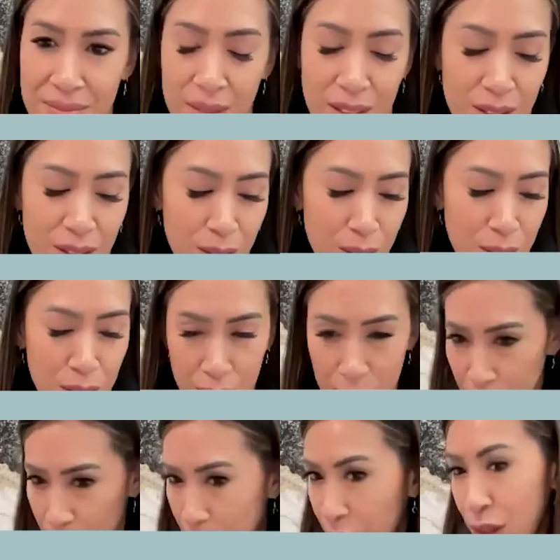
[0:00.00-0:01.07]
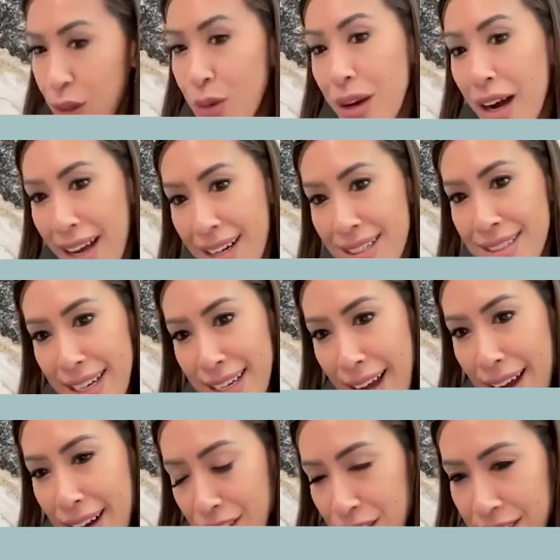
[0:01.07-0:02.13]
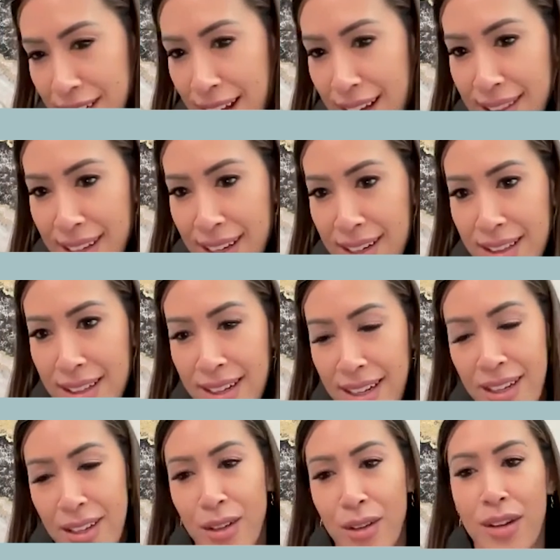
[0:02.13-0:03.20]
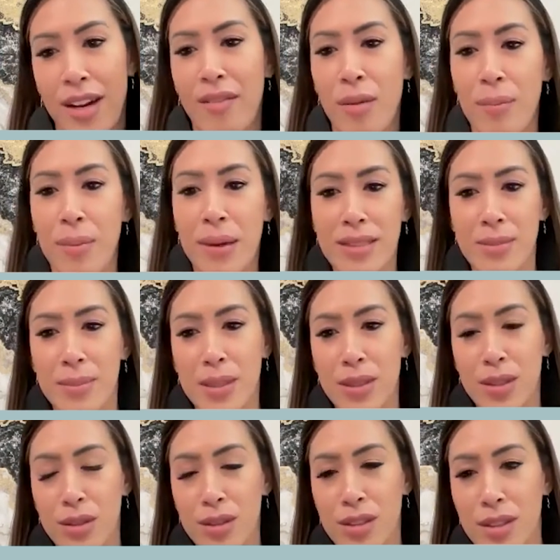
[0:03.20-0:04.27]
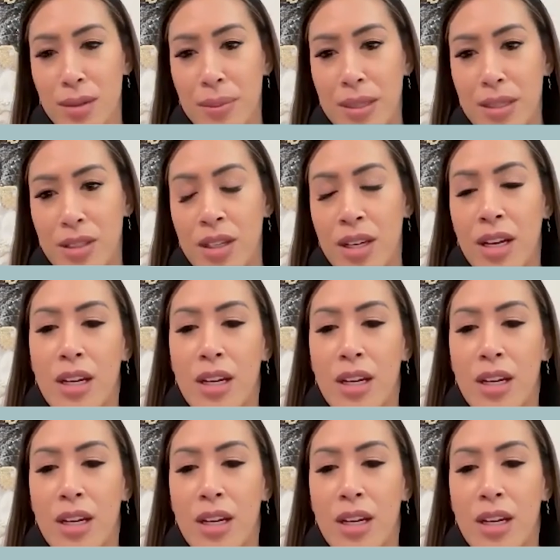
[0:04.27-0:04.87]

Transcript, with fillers: That's so true. You got to take action at the end of the day. You can have the best mentors, the best